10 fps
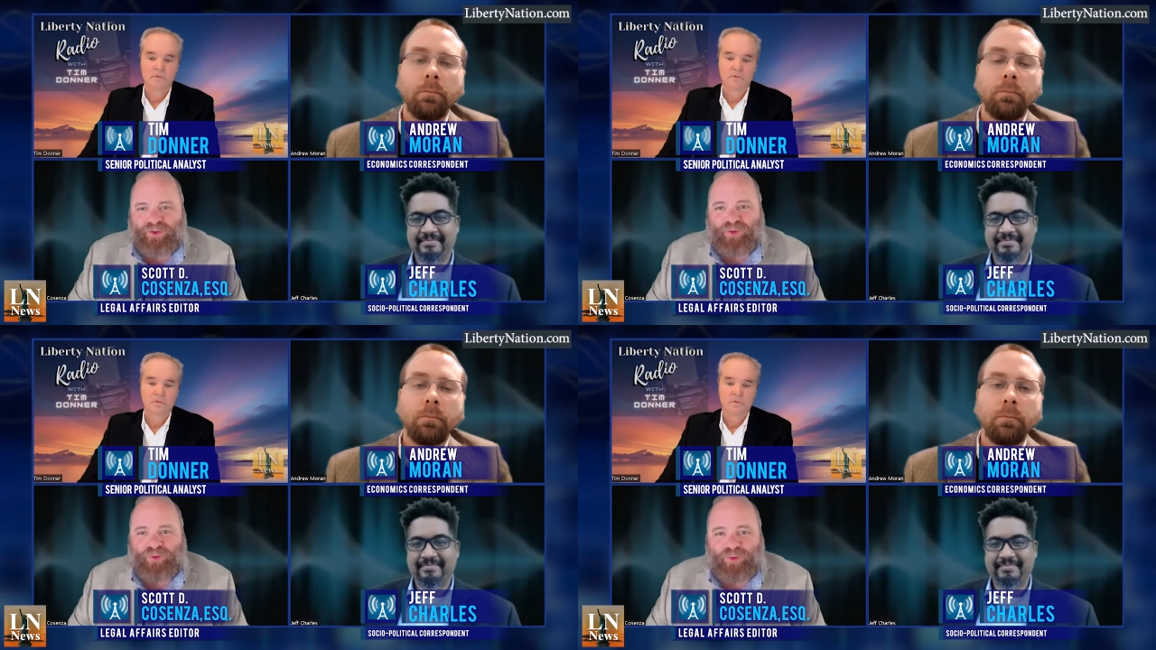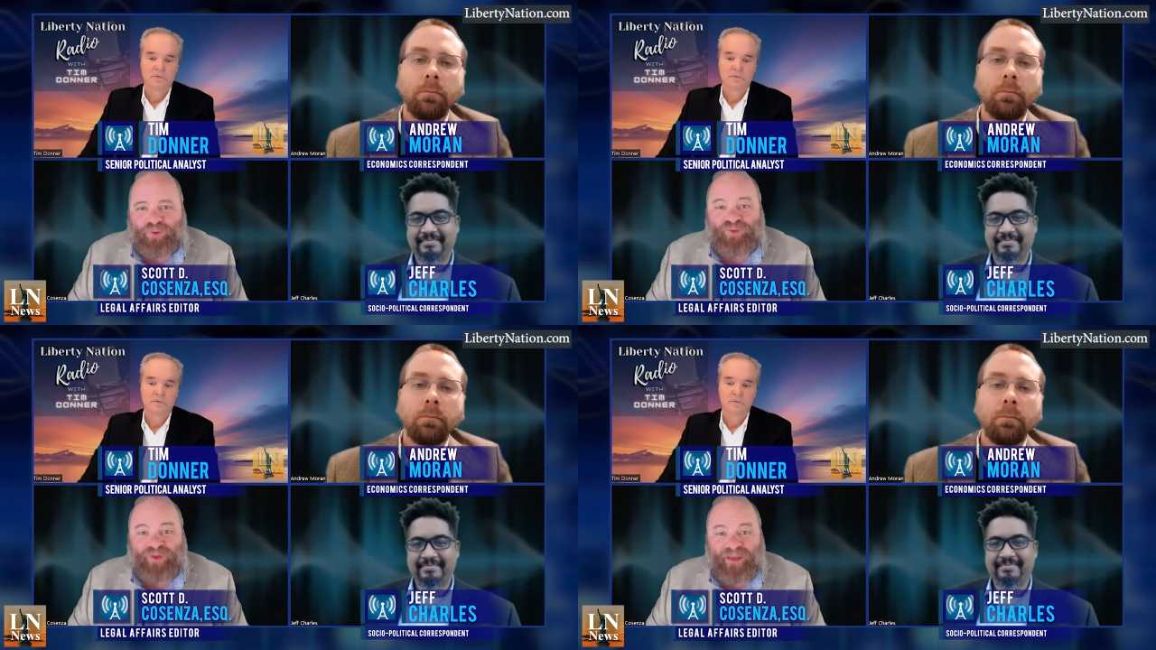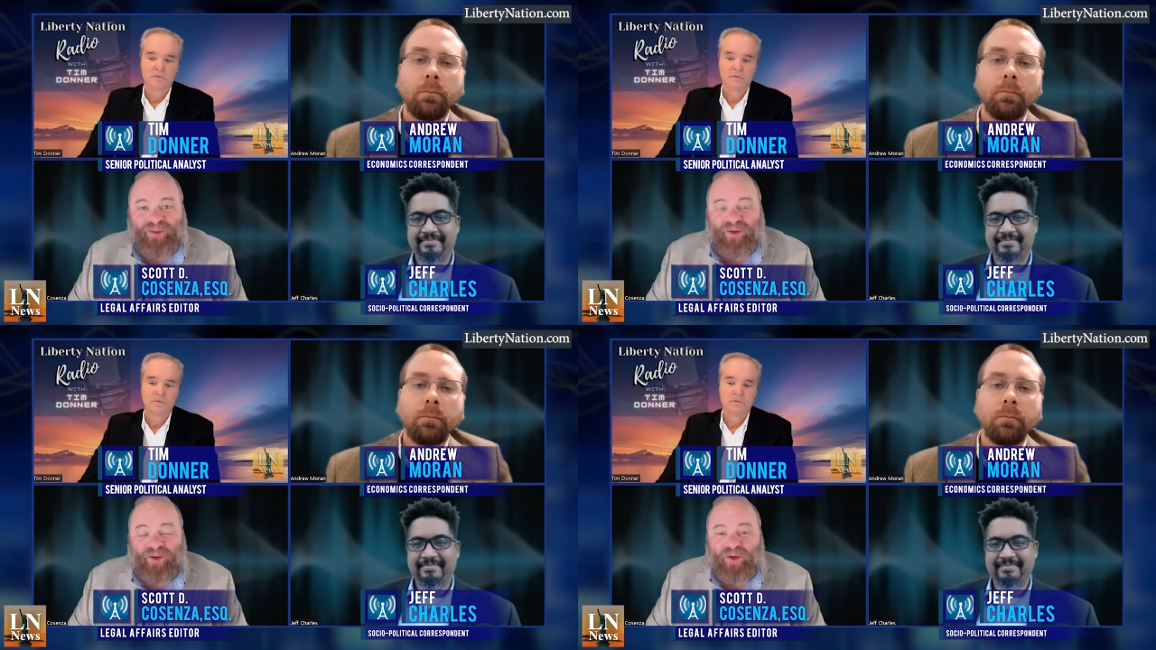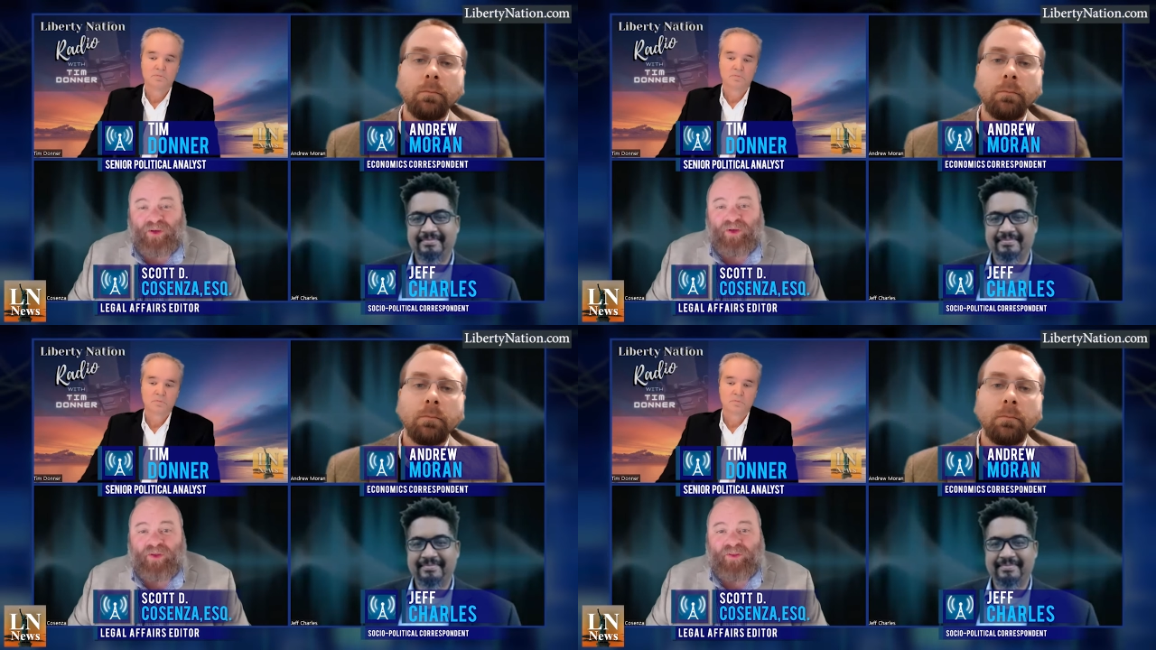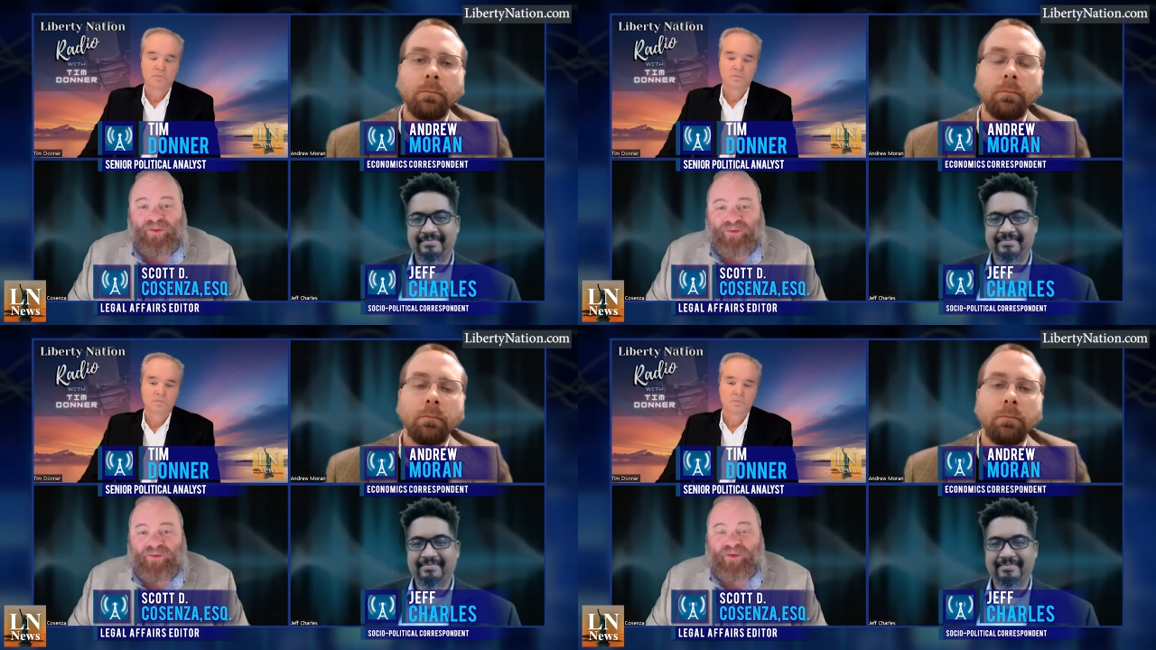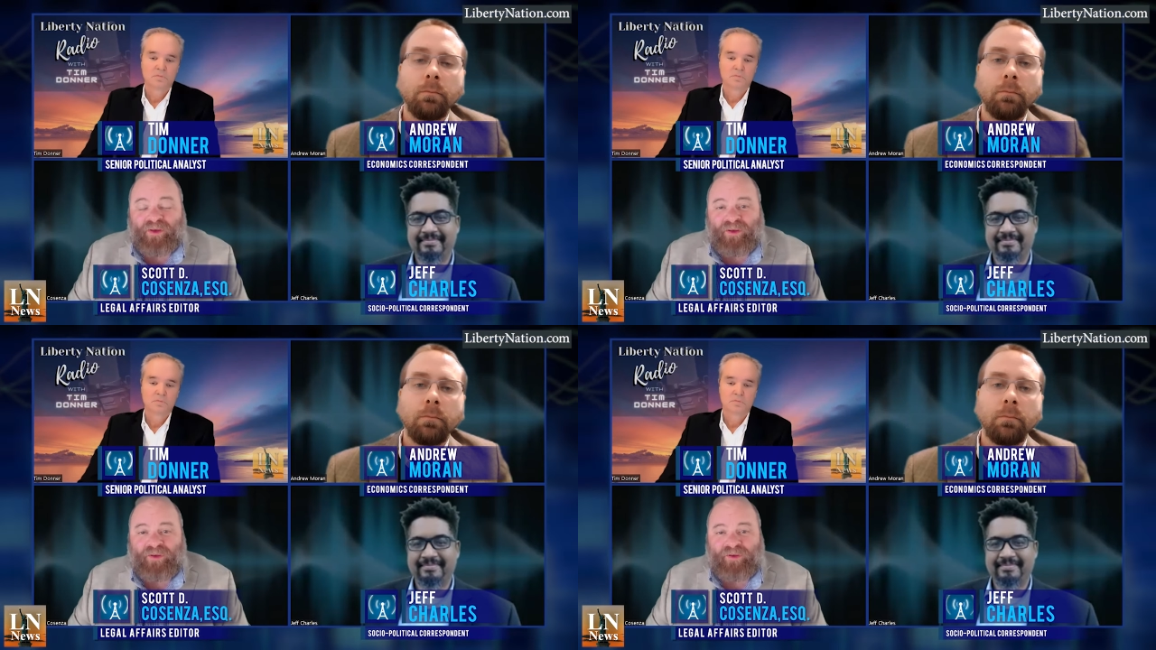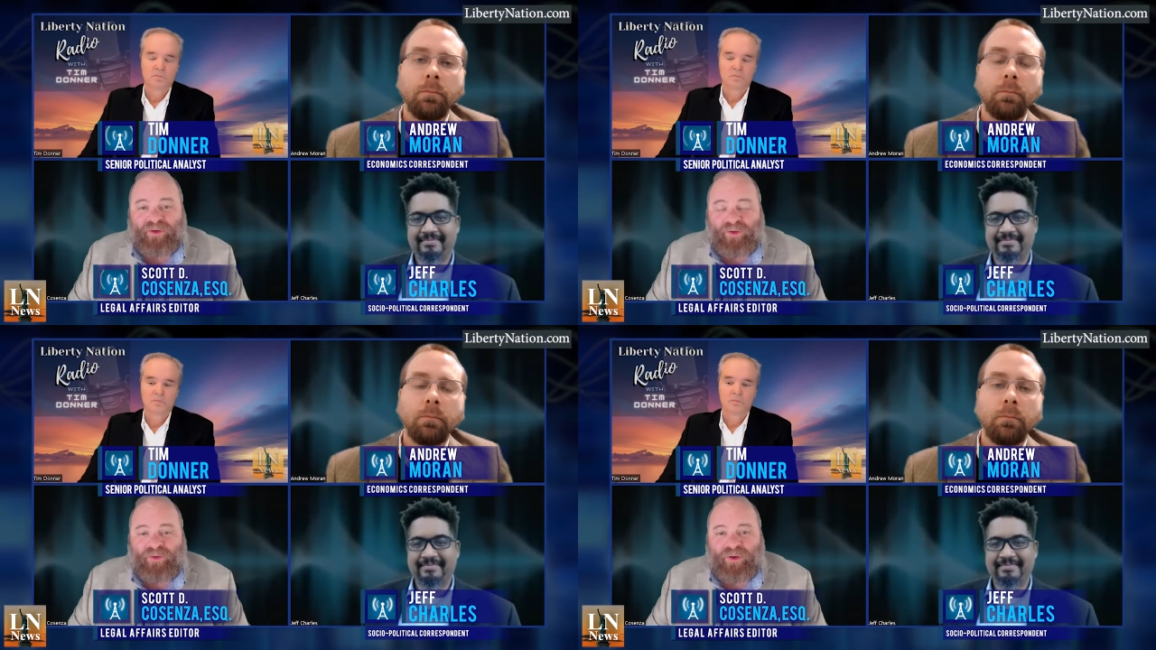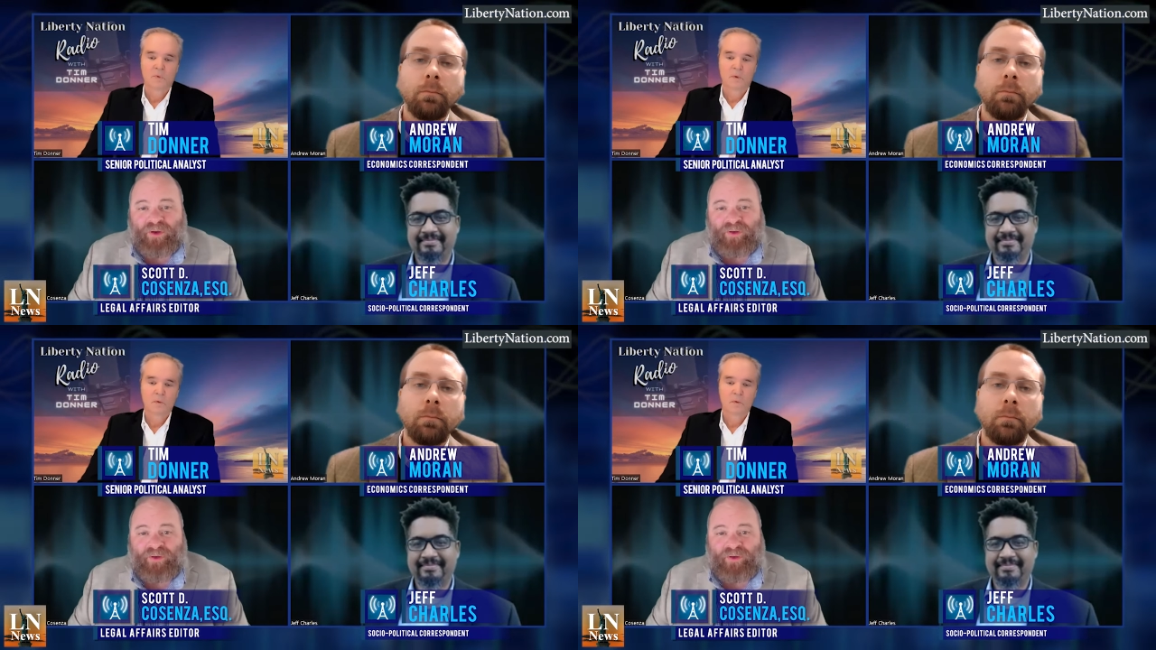Speaker 1: You, you said that this is a, you know, uh,